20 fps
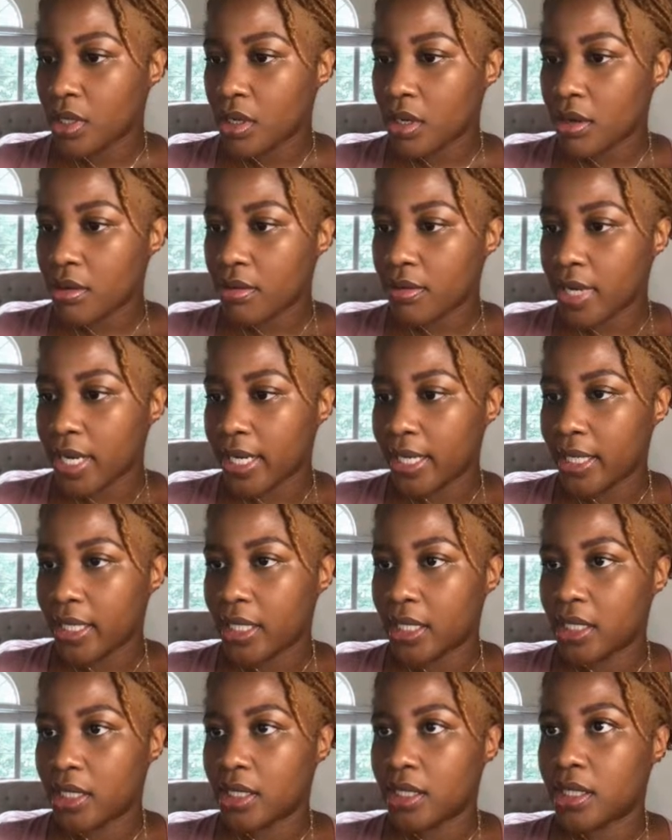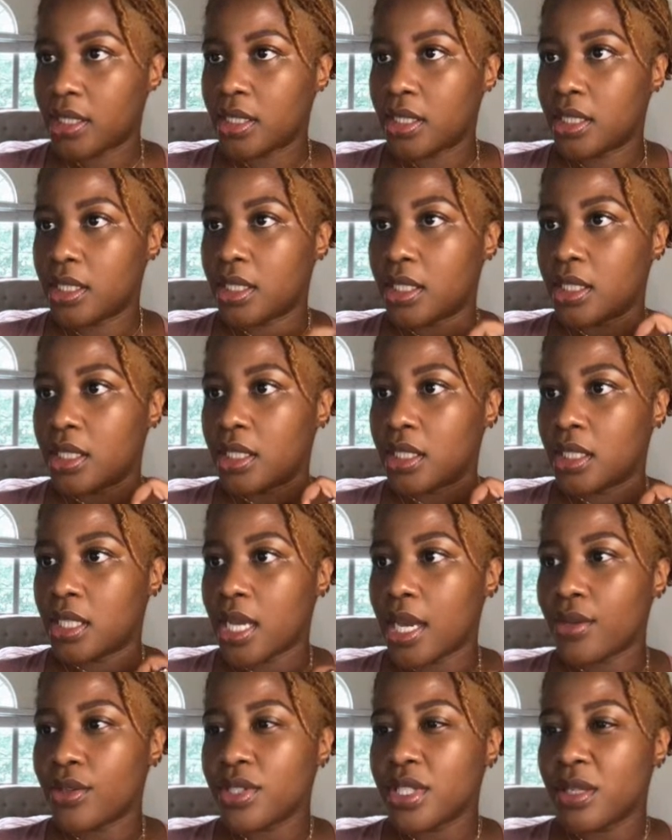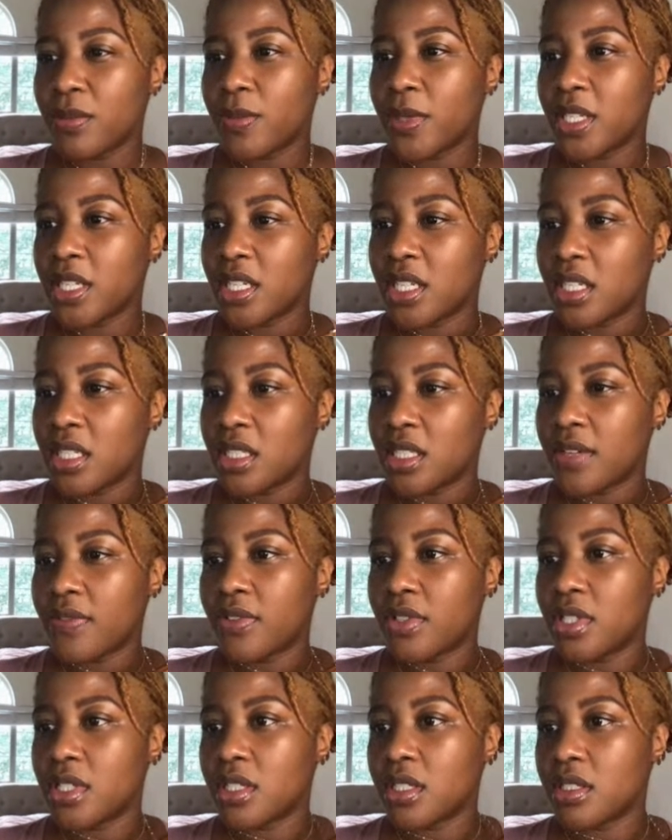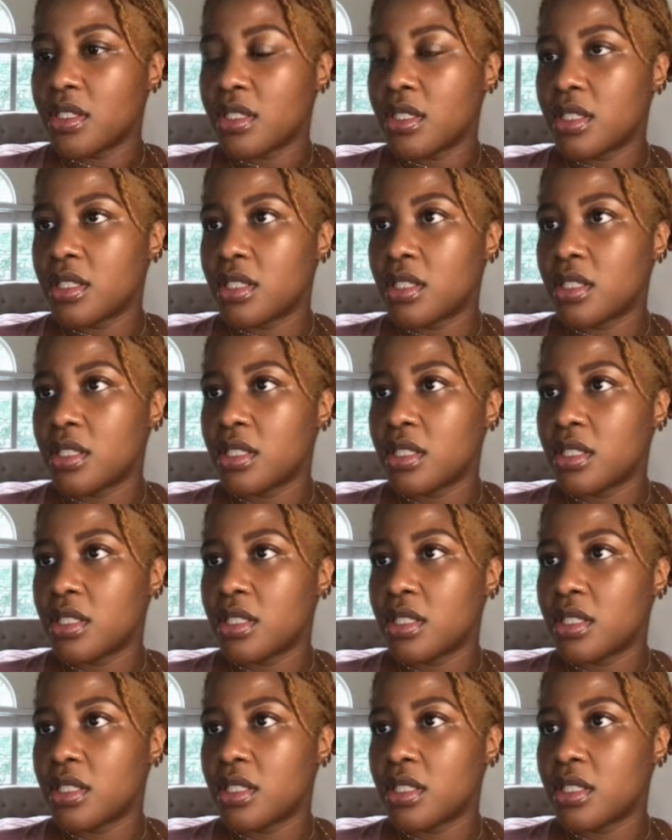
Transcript: All right. I don't see many definitions.